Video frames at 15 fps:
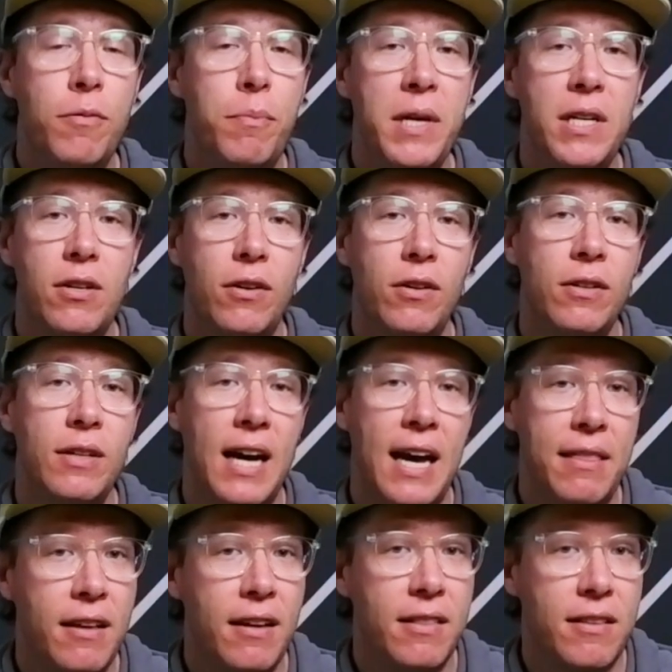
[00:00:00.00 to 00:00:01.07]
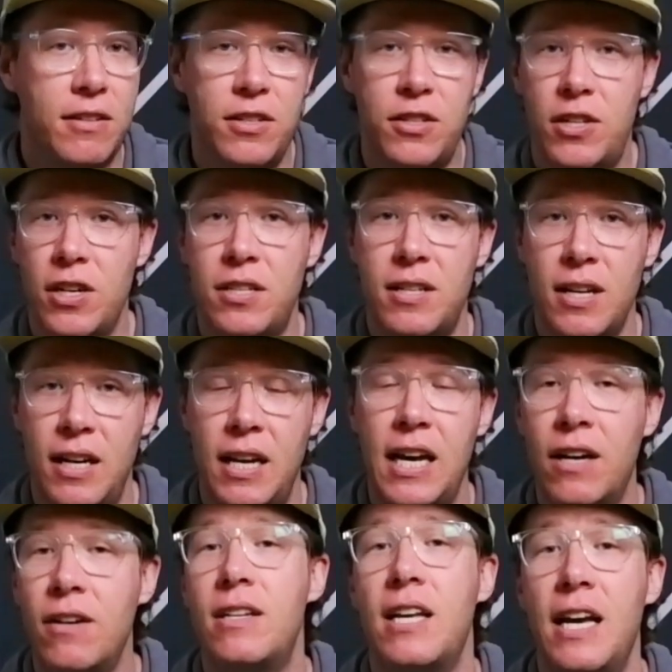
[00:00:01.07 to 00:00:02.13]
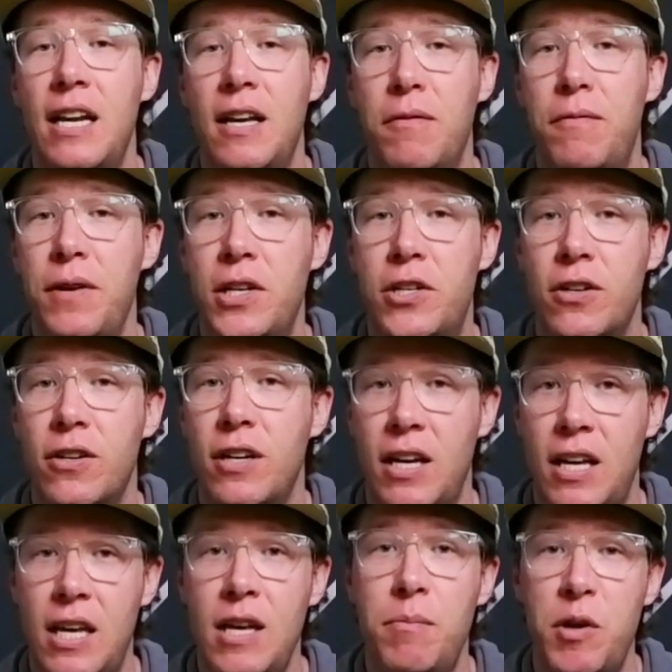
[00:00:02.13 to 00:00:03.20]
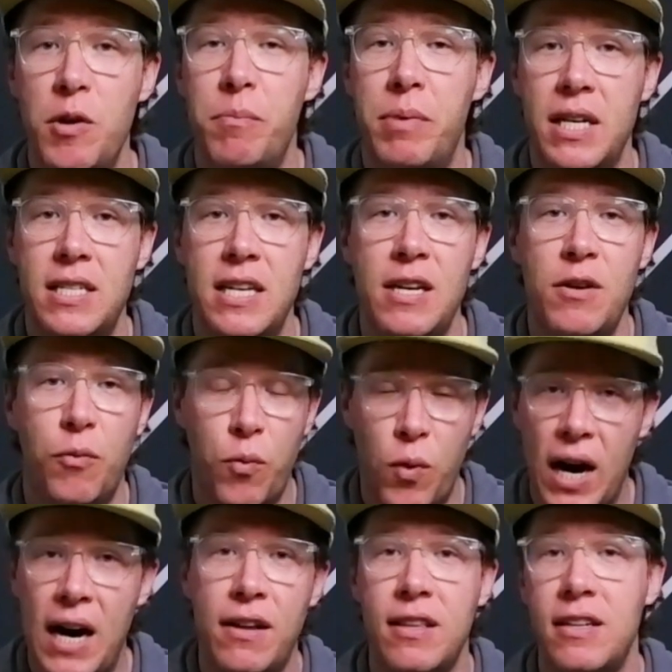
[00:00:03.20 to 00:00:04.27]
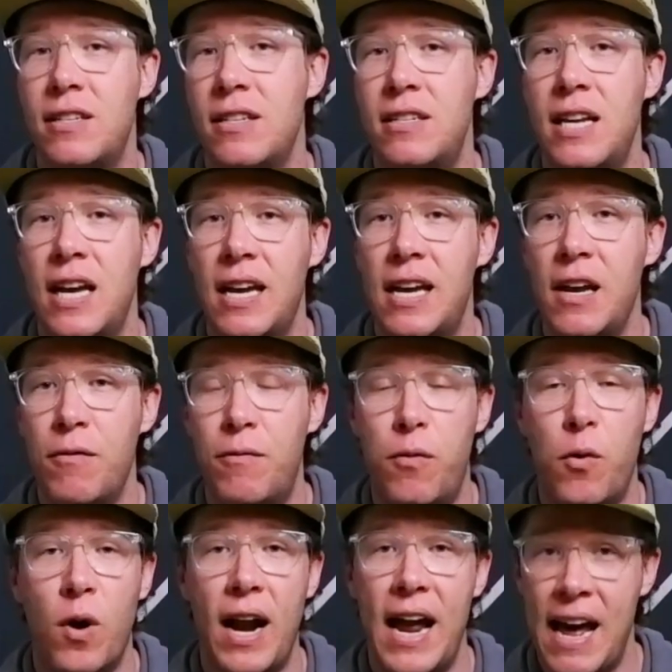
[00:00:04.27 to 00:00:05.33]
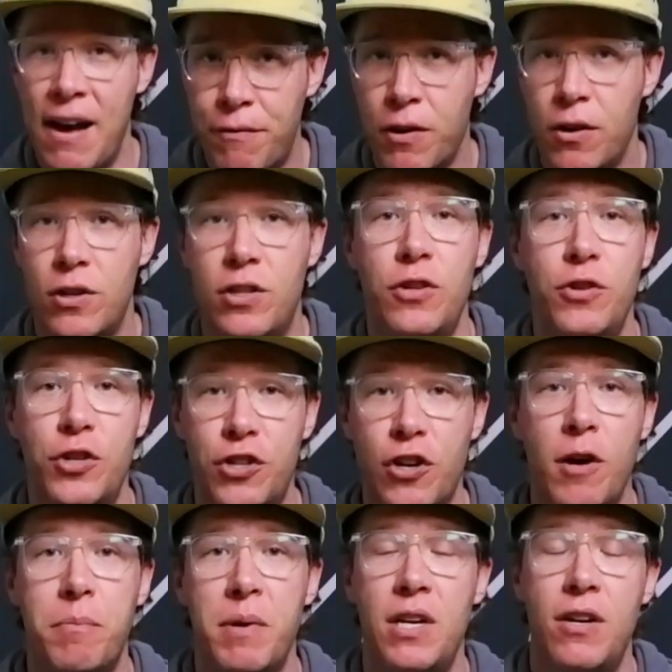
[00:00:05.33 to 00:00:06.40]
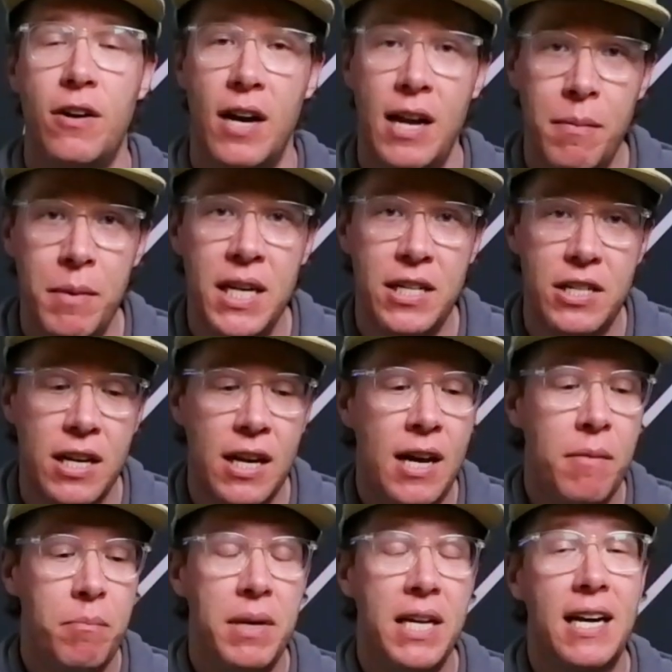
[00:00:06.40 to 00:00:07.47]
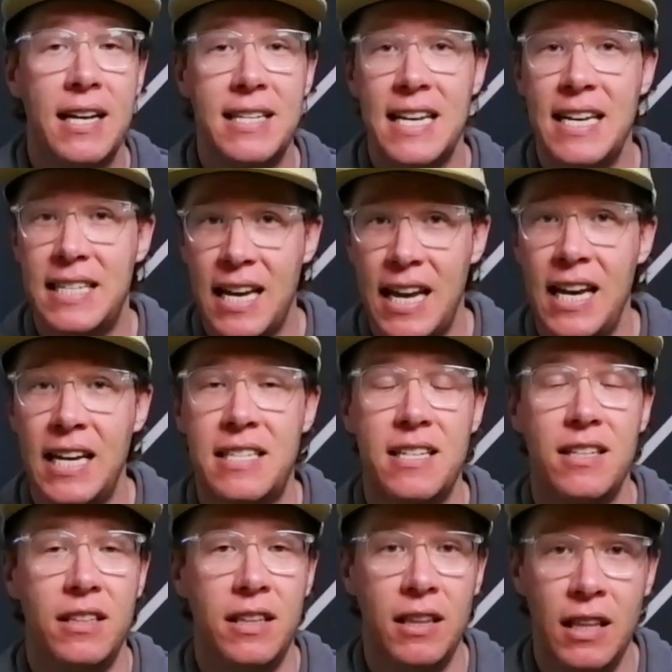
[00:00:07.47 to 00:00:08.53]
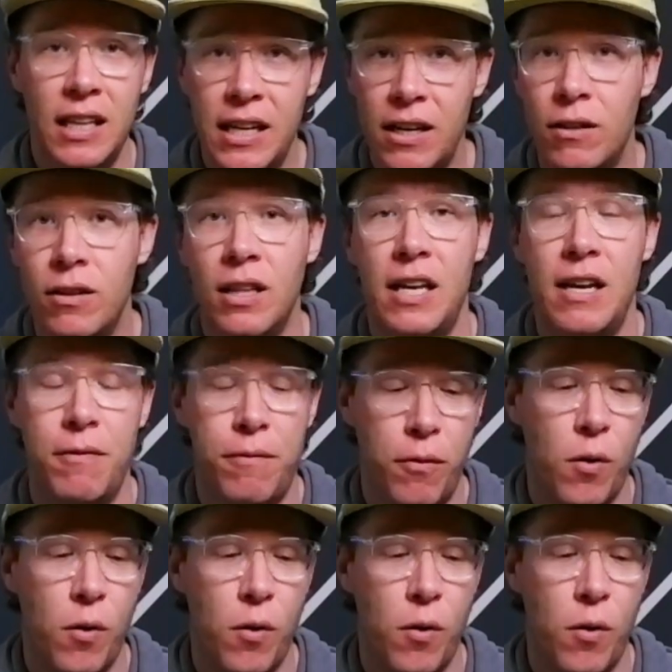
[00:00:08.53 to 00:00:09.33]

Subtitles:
Truth be told, I think this is just an entertaining feature to keep you busy while this is taking forever to sharpen your image, because it takes literally